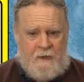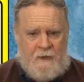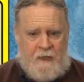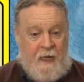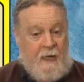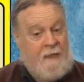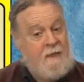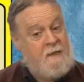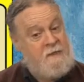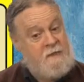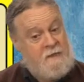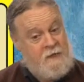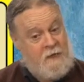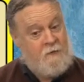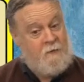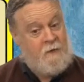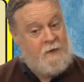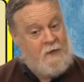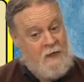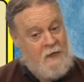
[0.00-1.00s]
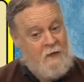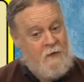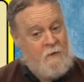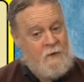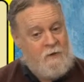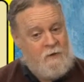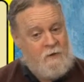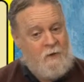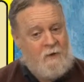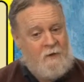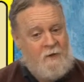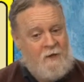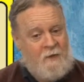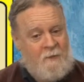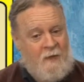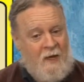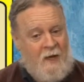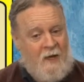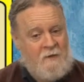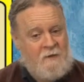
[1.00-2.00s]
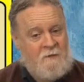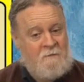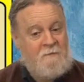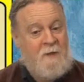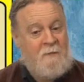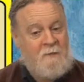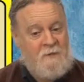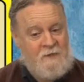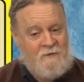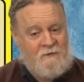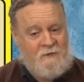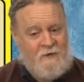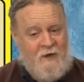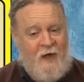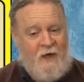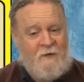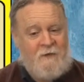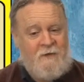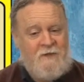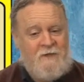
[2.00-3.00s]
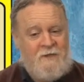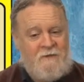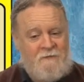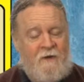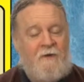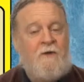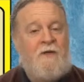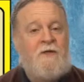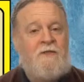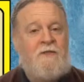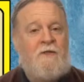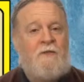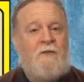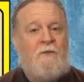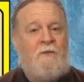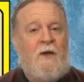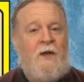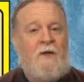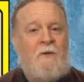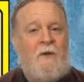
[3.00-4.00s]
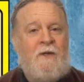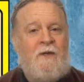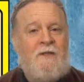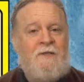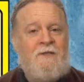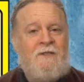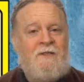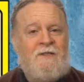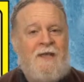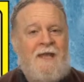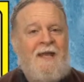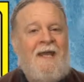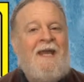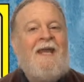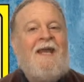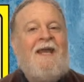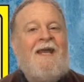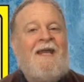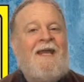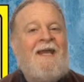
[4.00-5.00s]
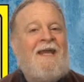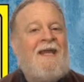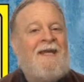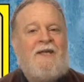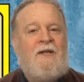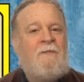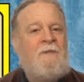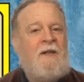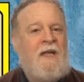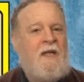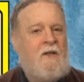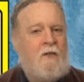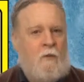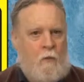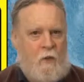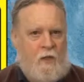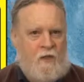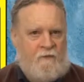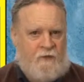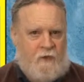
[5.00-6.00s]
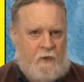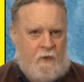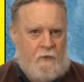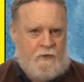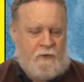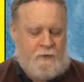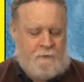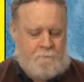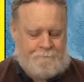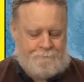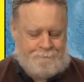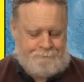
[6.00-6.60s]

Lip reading: And considering here we're talking about members of Congress and various other right-wingers, it could be either one of those.